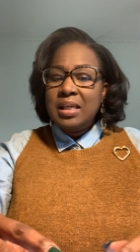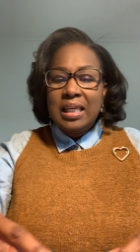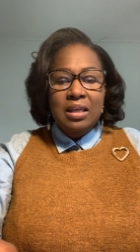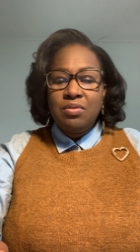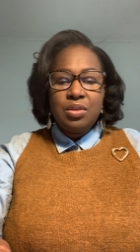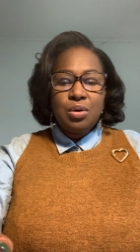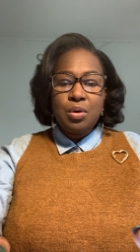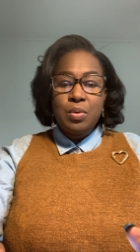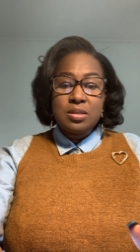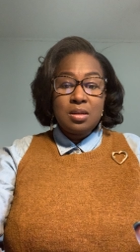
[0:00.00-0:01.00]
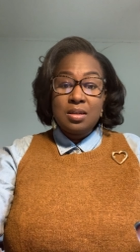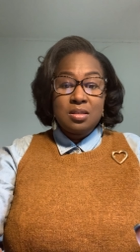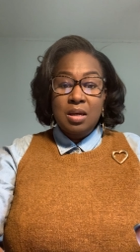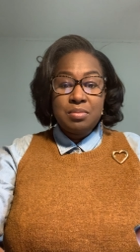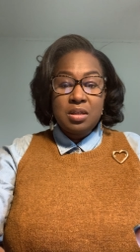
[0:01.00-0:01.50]
even though it wasn't
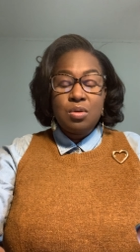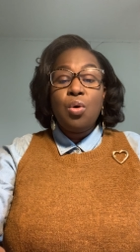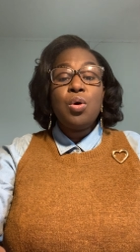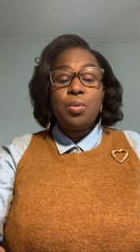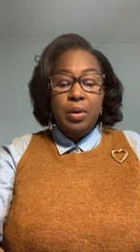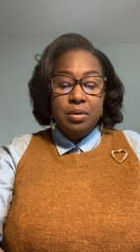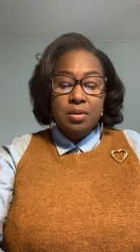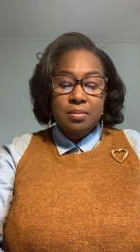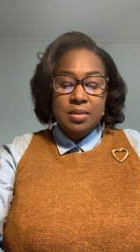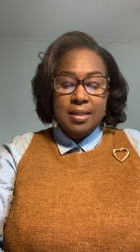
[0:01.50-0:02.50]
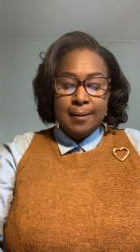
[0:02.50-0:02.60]
accepted or welcomed.